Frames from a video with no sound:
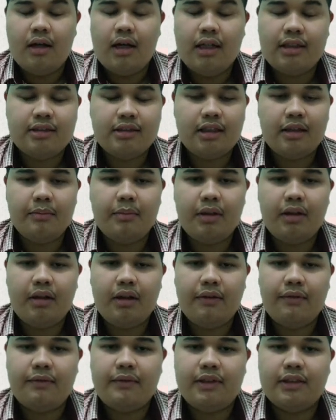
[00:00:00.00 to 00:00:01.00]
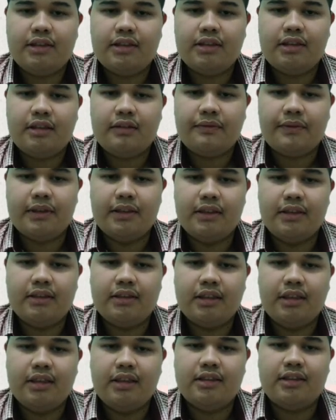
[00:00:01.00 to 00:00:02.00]
Example of the
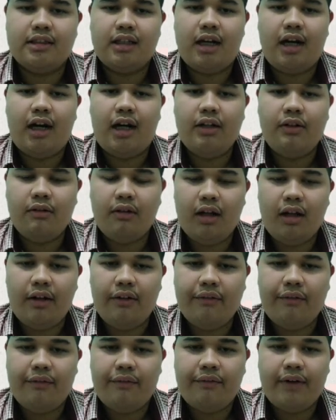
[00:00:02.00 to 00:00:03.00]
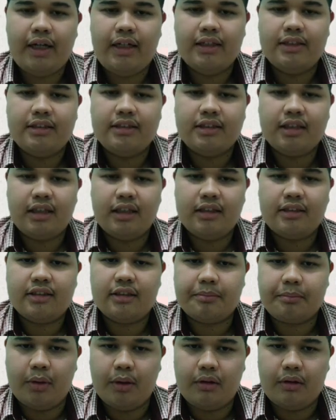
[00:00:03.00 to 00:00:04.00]
service is annual financial
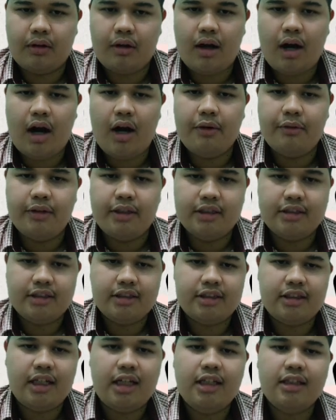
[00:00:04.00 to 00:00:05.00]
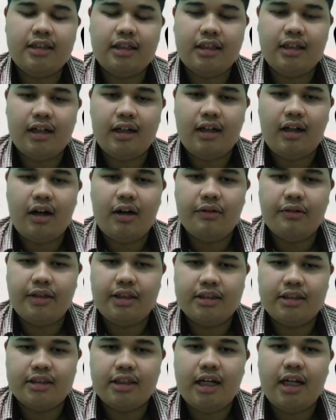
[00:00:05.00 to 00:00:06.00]
report audits, internal
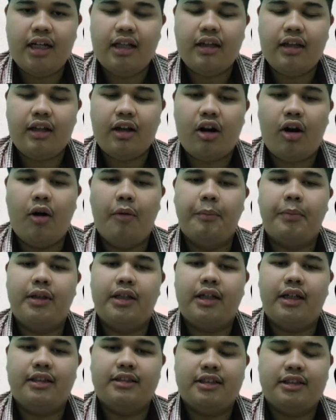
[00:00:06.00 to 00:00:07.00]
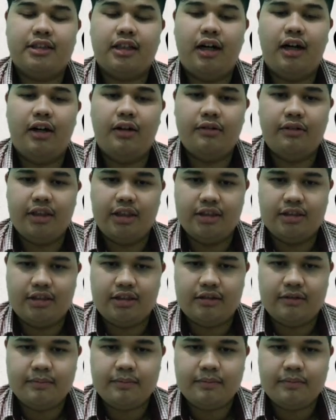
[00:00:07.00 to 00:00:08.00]
audits, and compliance
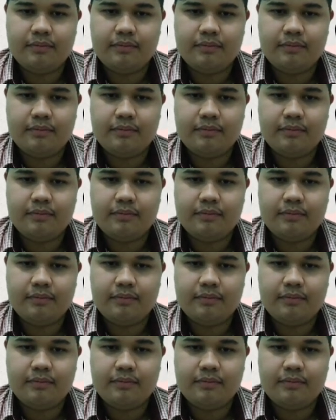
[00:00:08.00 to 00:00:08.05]
audits.